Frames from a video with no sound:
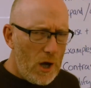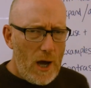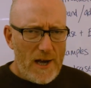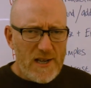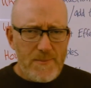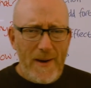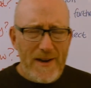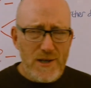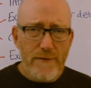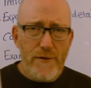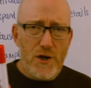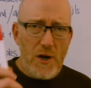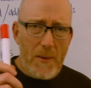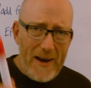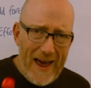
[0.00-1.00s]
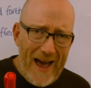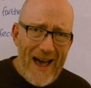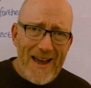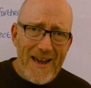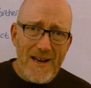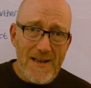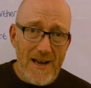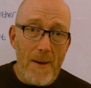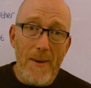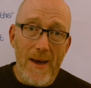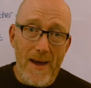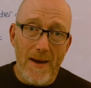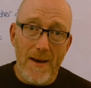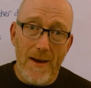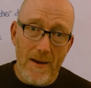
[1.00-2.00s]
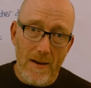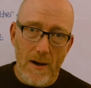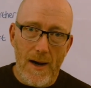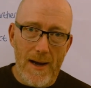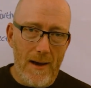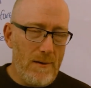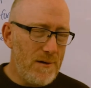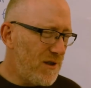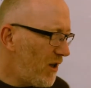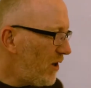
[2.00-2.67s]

Especially if you're doing academic IELTS,